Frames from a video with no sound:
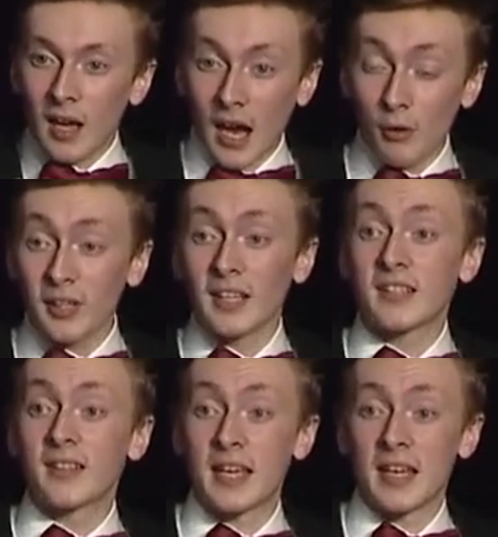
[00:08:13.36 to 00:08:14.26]
I would like
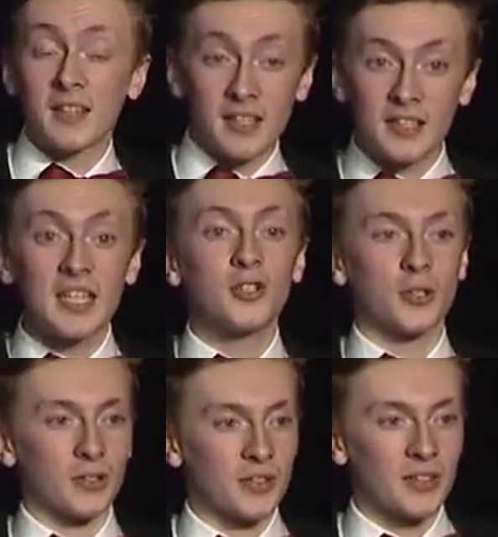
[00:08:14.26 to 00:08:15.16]
to thank the
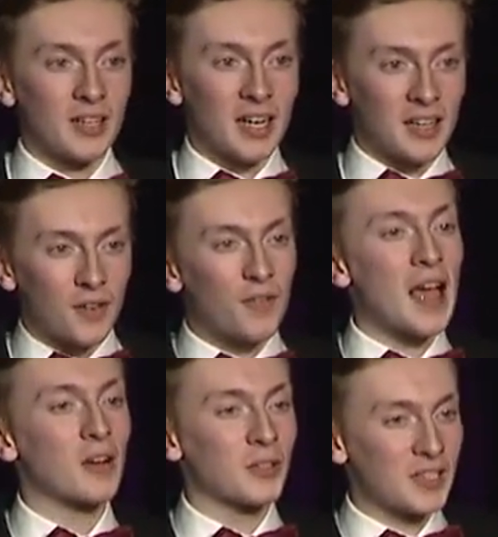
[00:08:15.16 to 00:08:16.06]
teachers and the
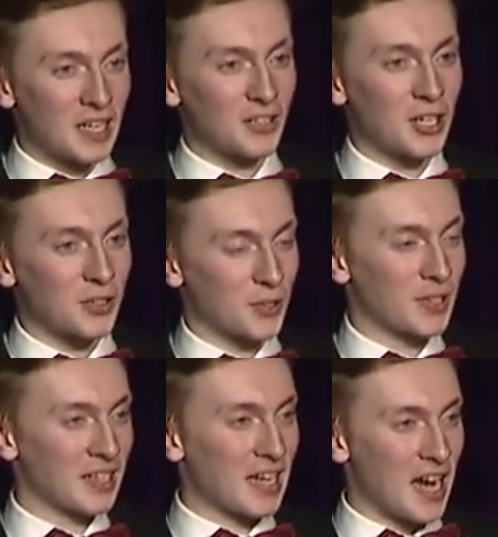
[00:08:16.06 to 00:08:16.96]
faculty at
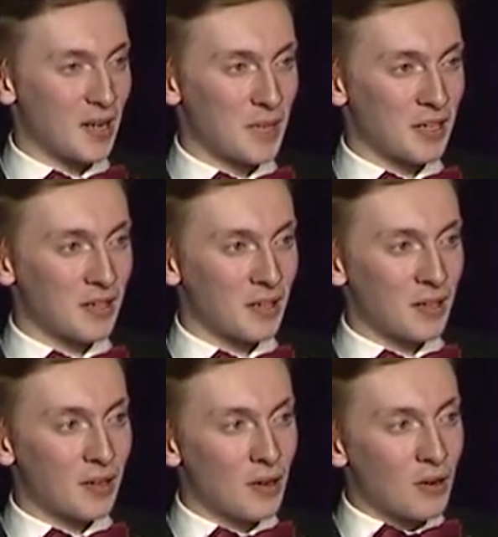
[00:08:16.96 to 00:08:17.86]
Chesterton Academy
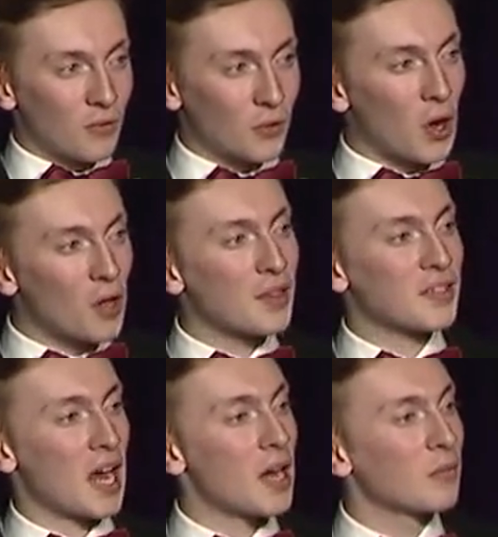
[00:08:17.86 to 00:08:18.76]
for all the
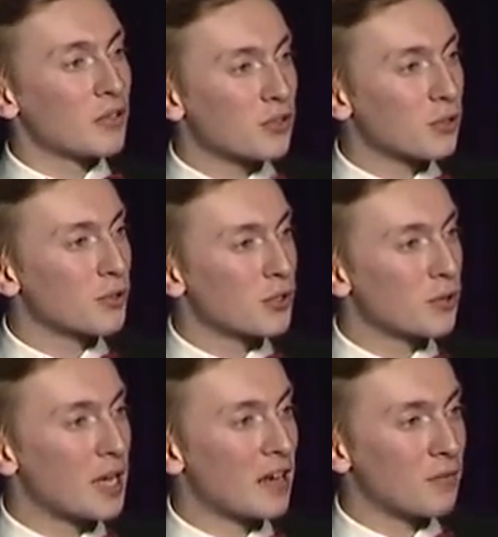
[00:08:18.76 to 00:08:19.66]
timeless truths
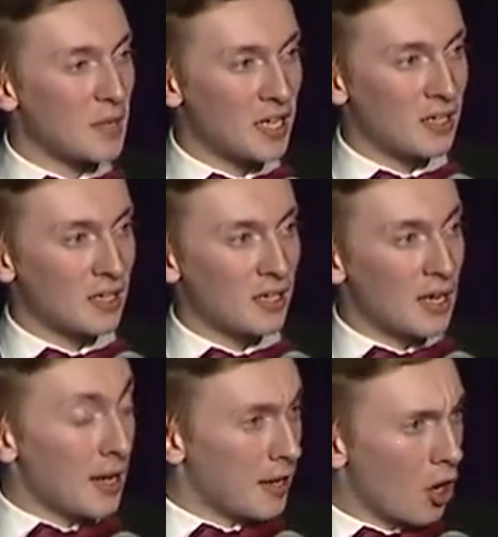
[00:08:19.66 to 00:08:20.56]
you gave me
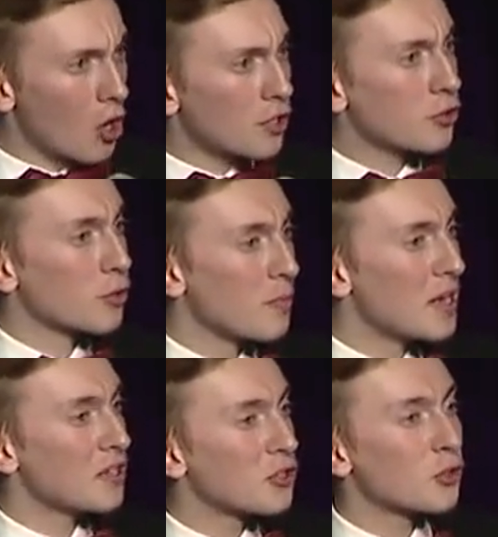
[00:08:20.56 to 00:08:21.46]
and all the
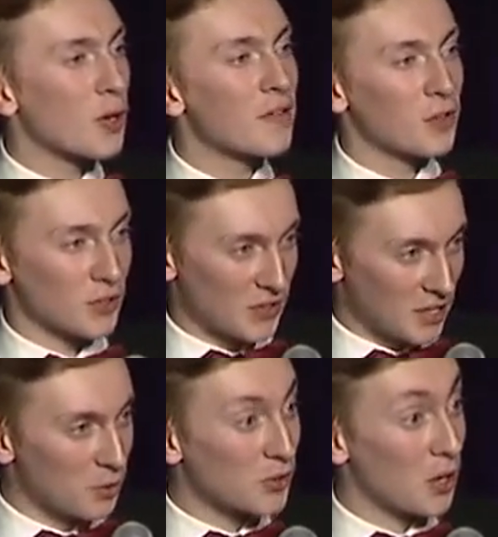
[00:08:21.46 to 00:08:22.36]
tremendous trifles
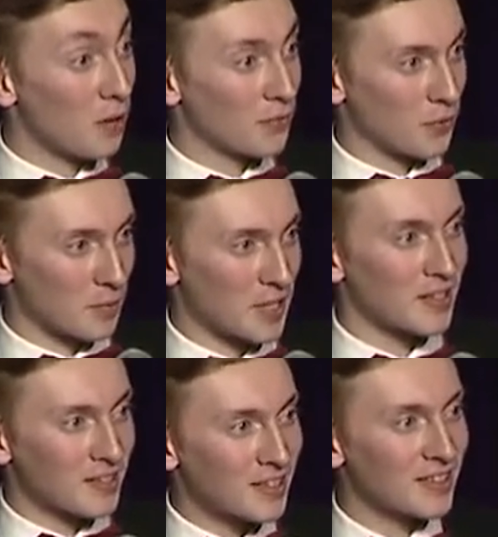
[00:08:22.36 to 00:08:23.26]
that you solved for
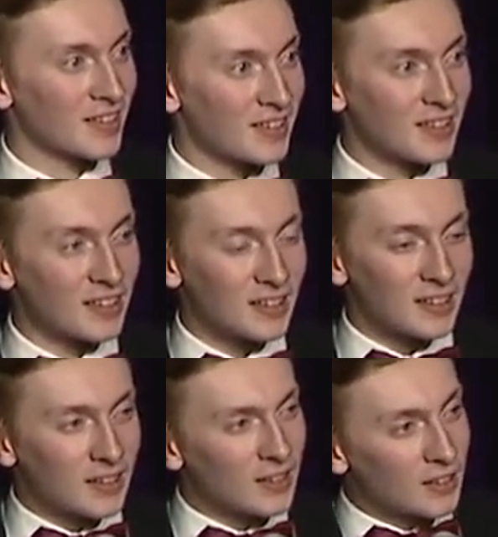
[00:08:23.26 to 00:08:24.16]
me.
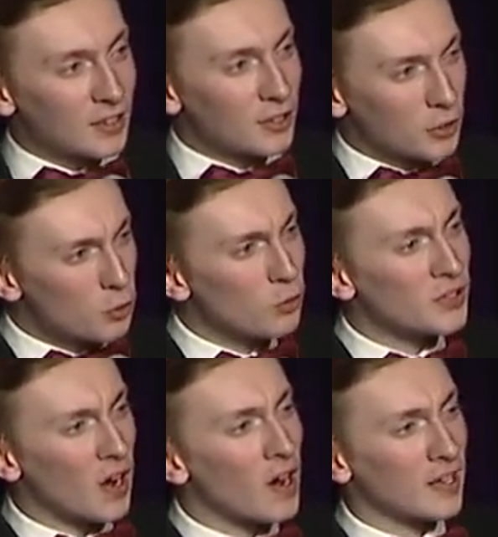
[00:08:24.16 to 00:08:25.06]
You
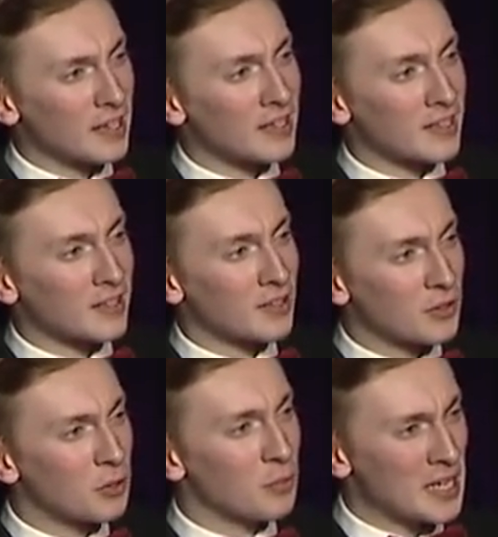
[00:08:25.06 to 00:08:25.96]
taught it
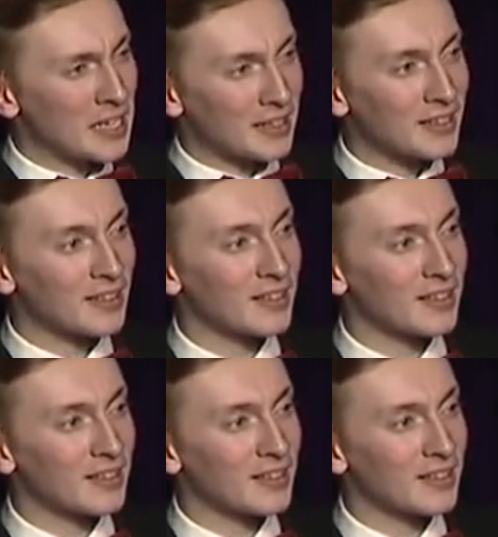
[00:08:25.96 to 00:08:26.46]
to me.